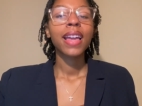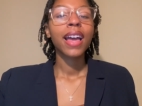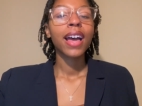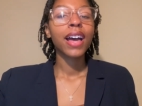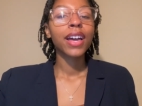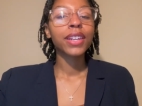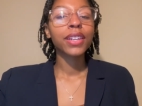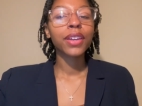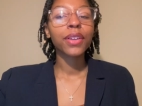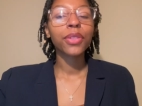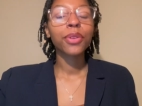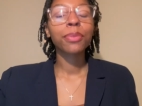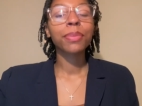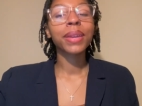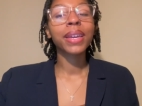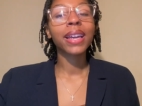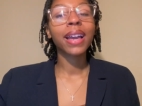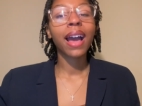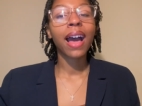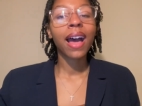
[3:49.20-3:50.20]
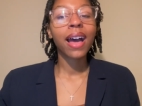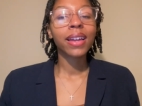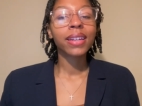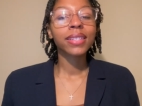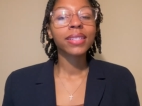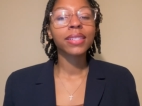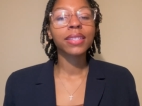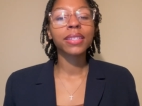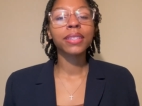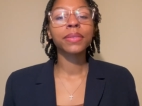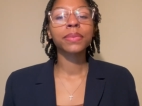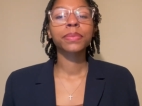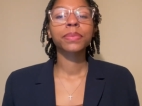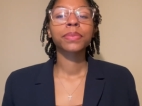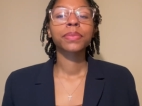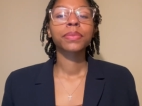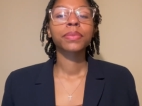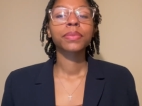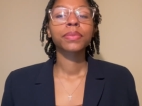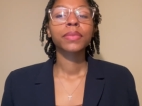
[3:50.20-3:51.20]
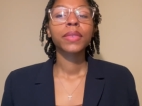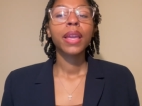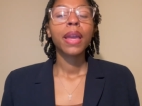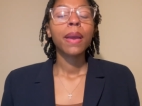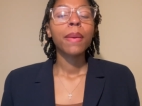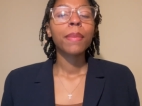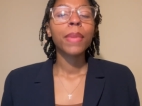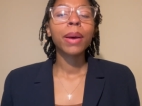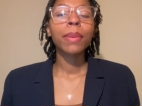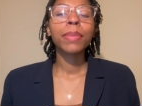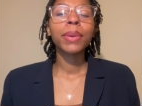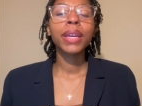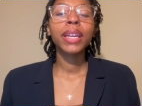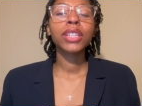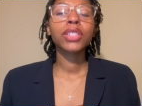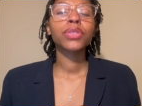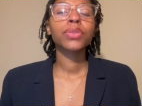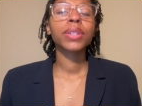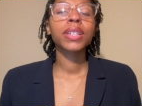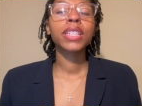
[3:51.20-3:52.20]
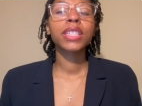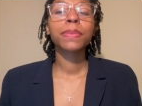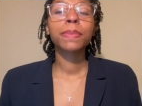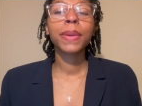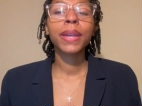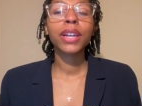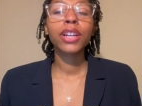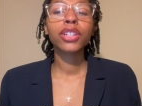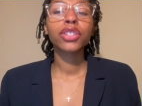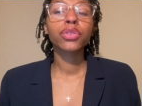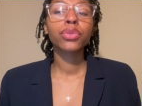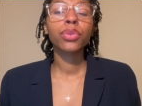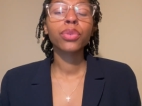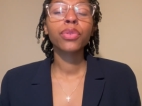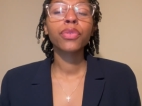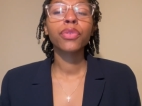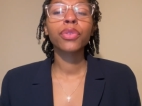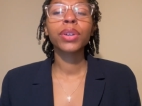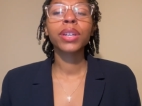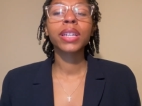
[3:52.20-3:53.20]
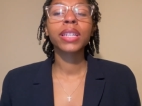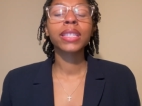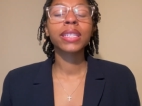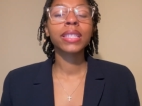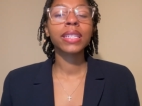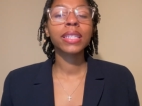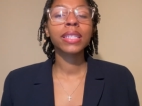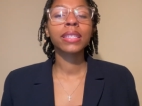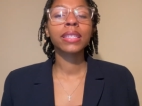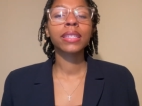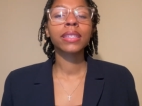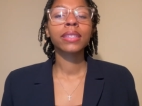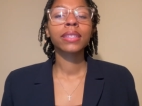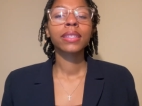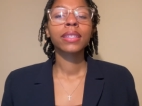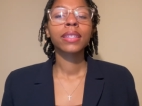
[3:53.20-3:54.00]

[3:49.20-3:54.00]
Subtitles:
Another being honesty. By being transparent, truthful, and consistent,